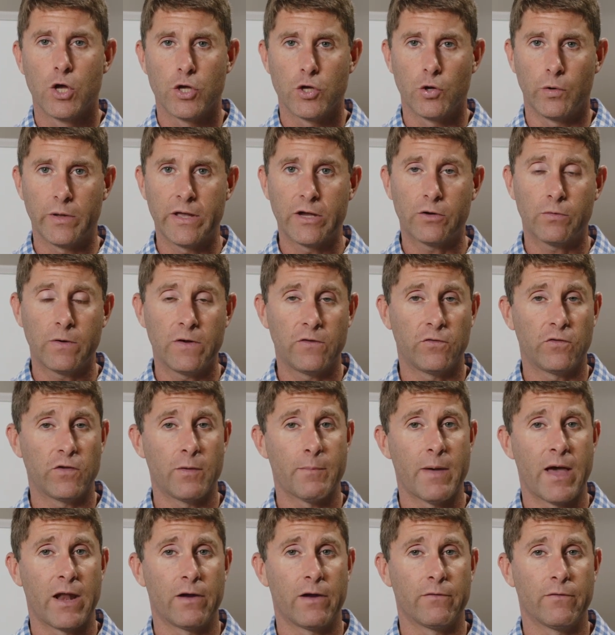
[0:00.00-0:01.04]
You'll increase the
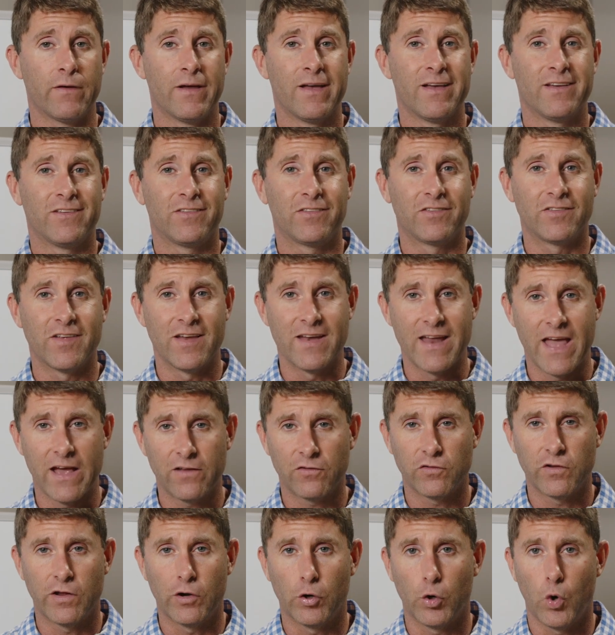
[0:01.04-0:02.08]
amount of
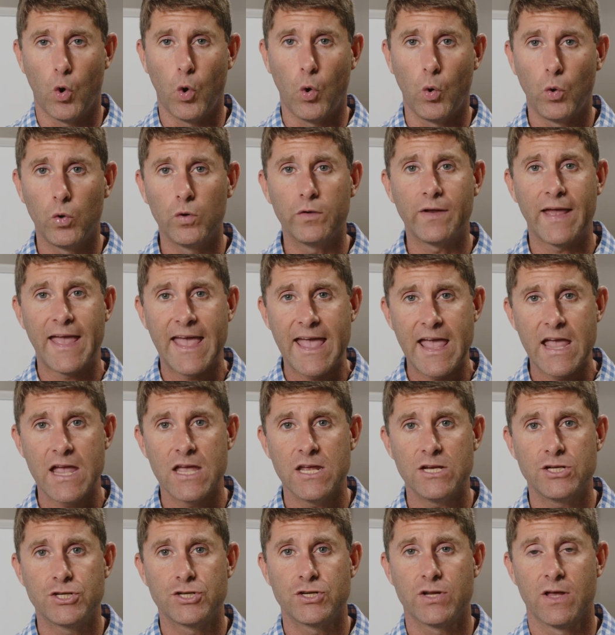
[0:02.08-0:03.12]
senescent or old
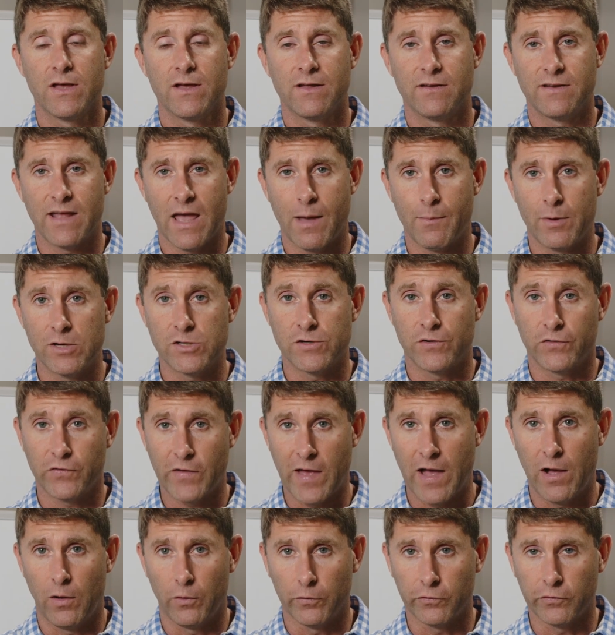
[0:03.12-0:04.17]
aged damaged
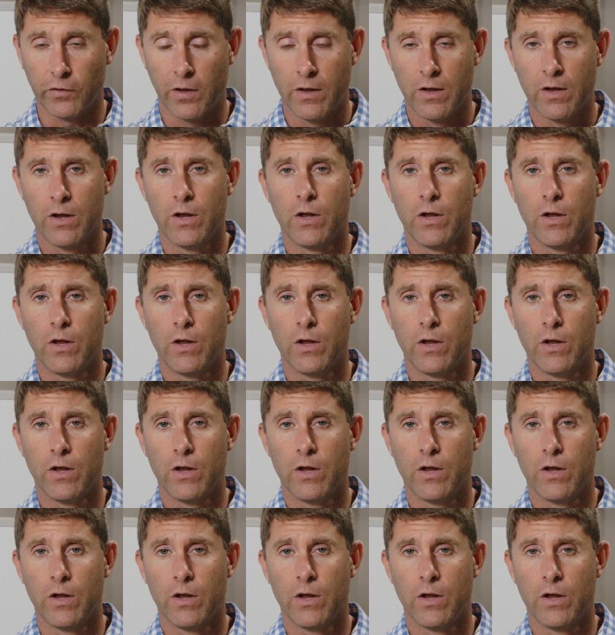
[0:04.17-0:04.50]
cells.